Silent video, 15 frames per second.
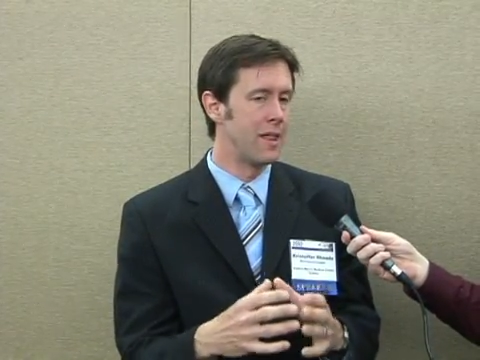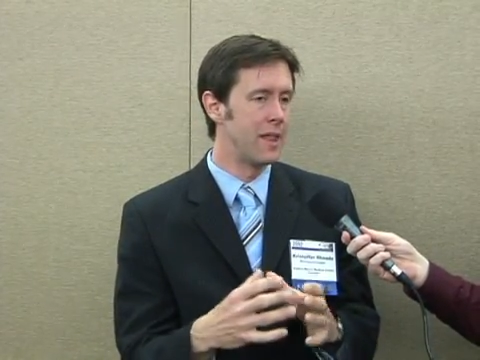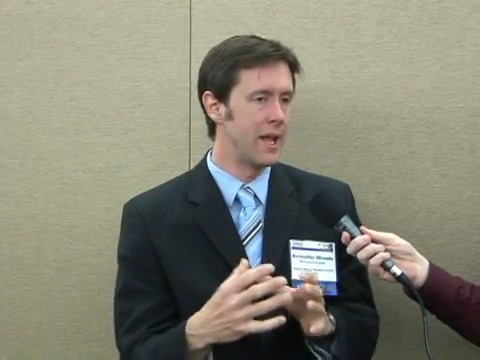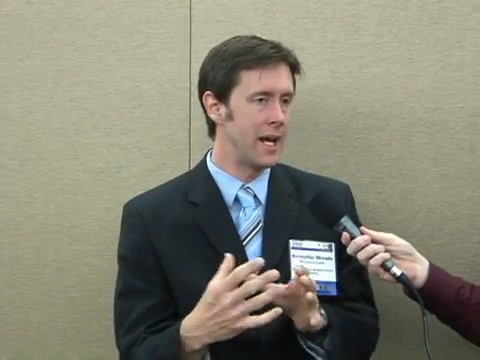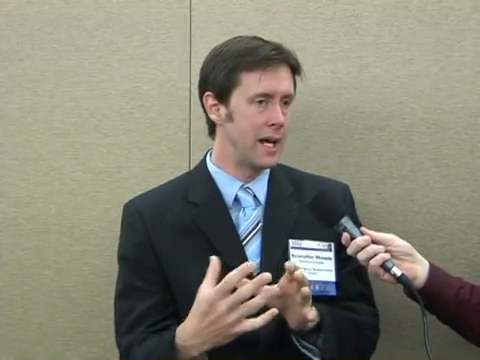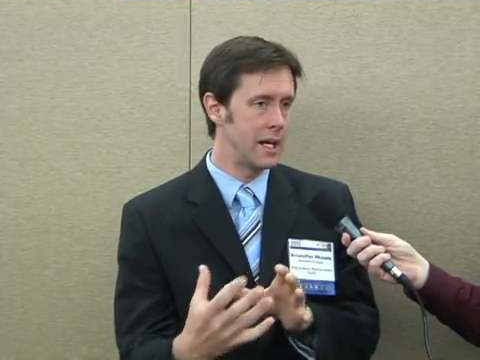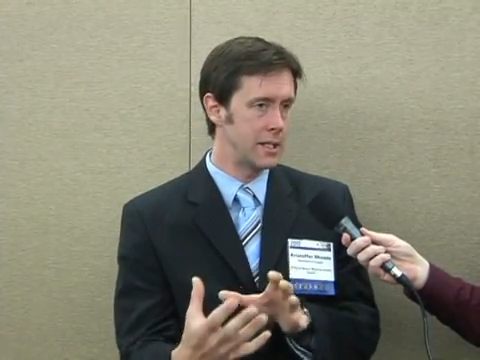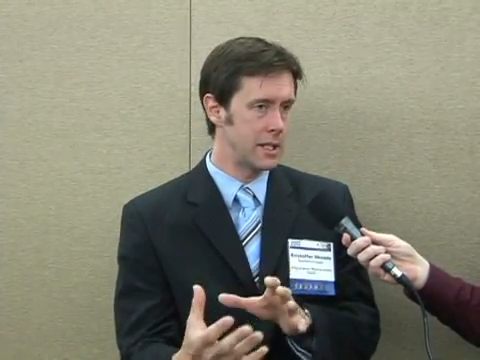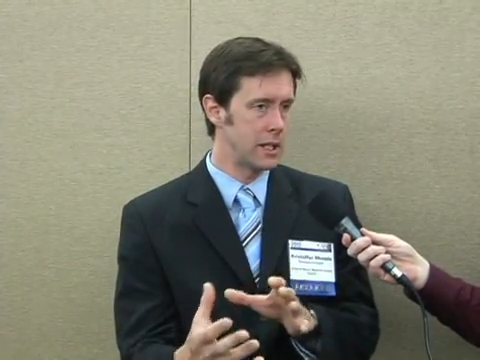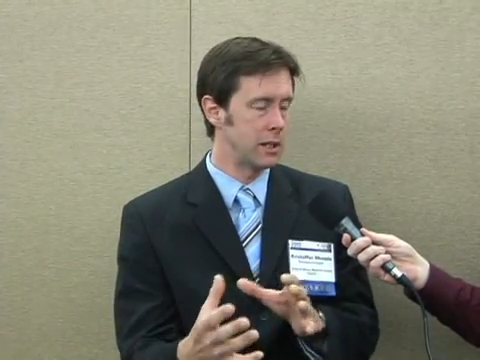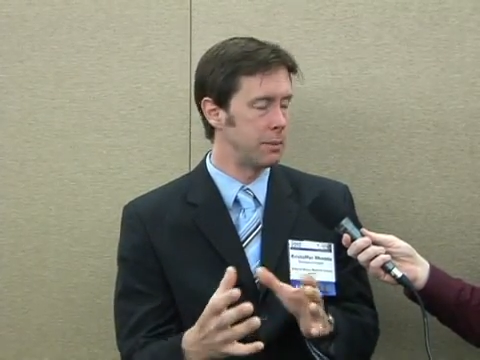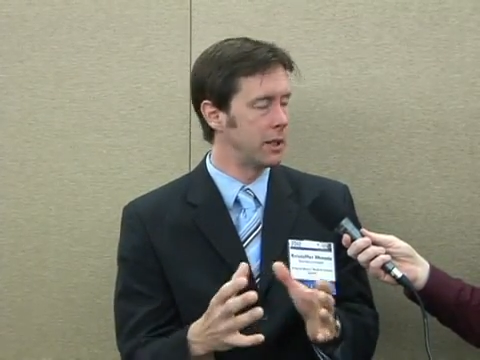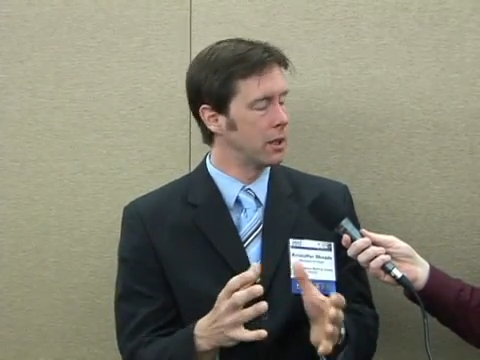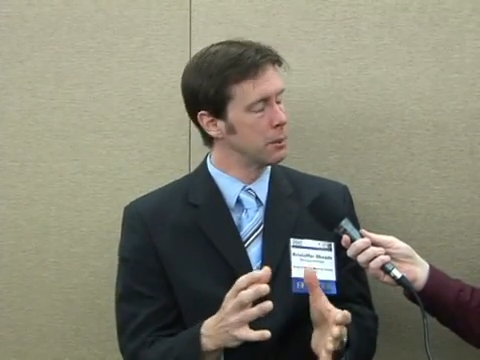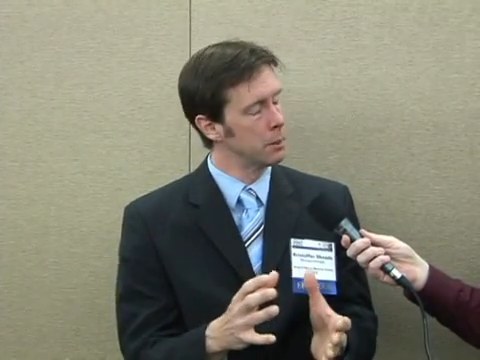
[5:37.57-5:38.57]
they tend
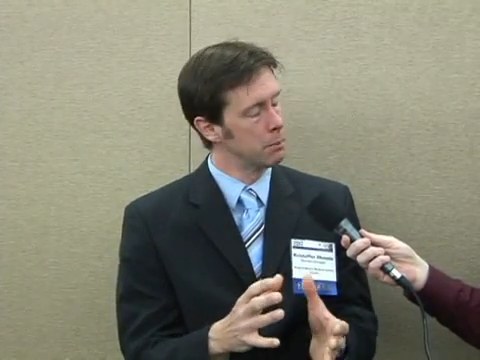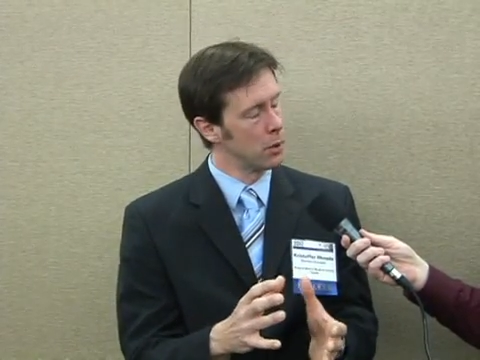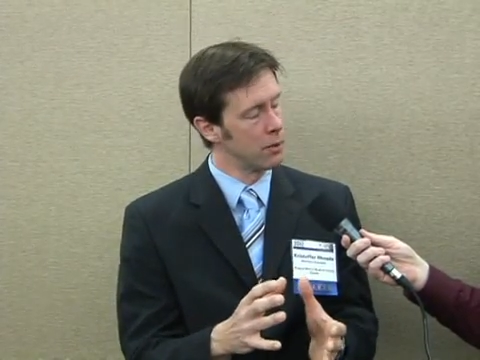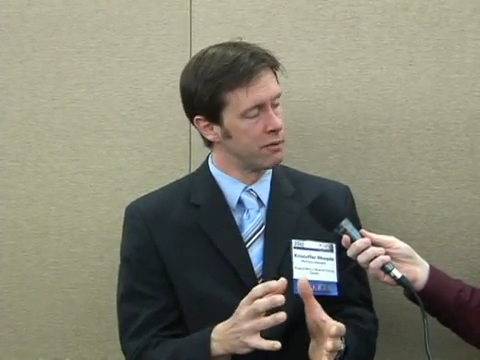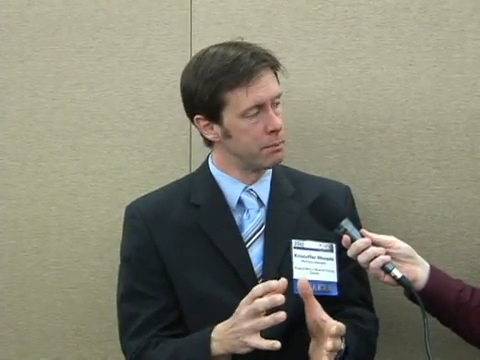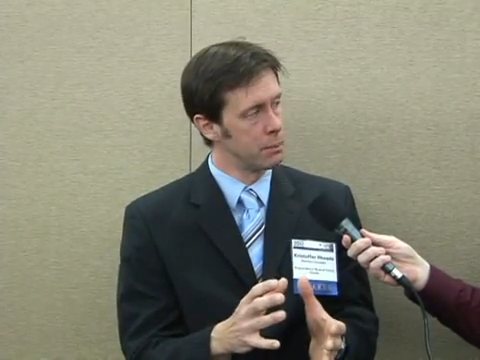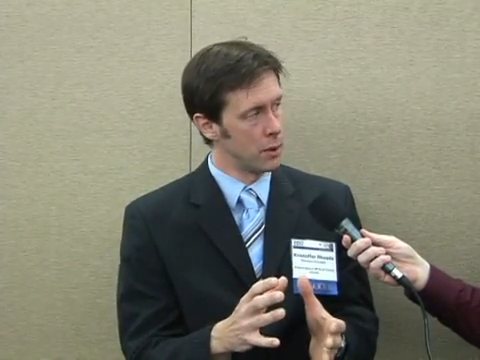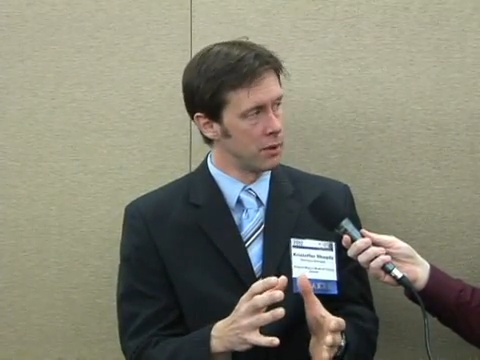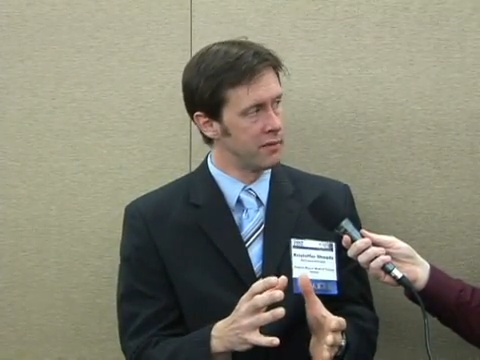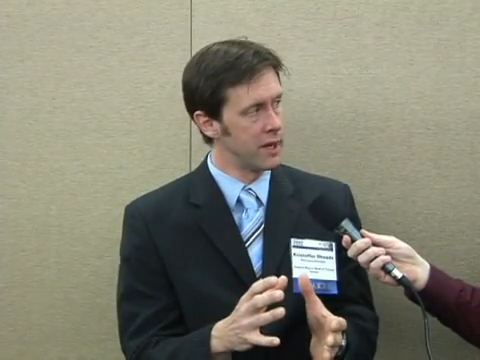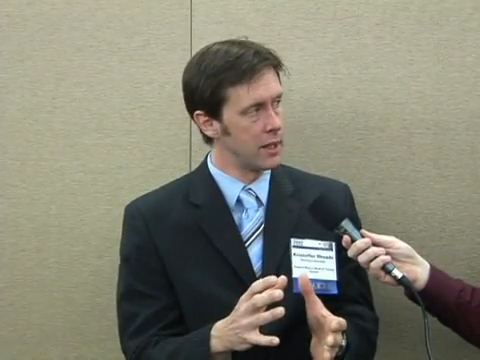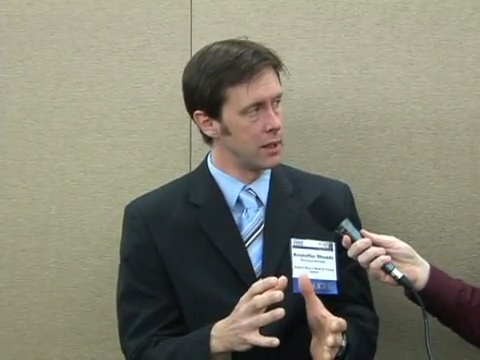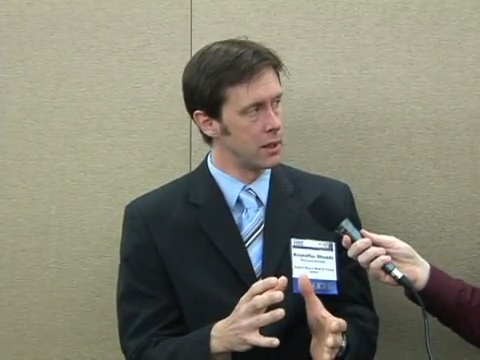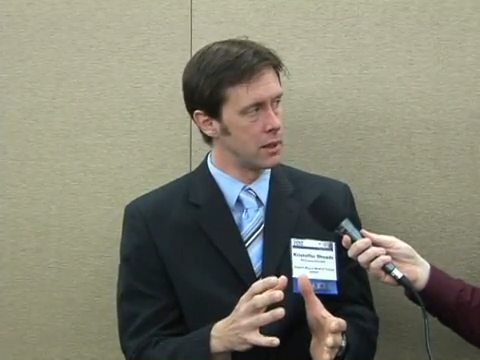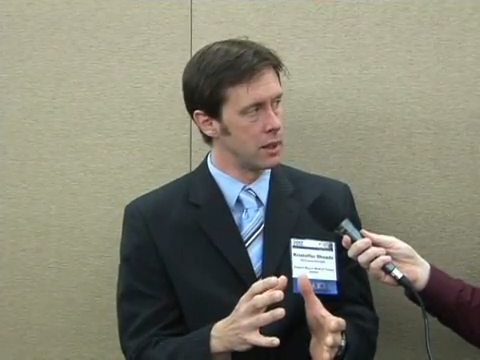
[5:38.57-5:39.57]
to be a little bit more
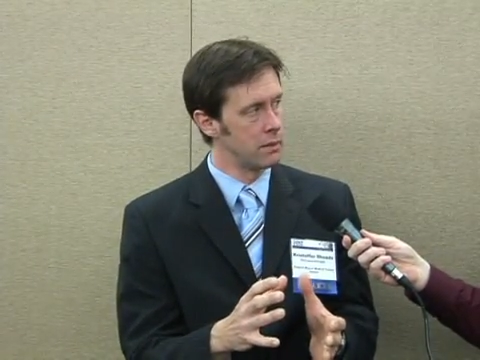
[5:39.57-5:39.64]
motivated,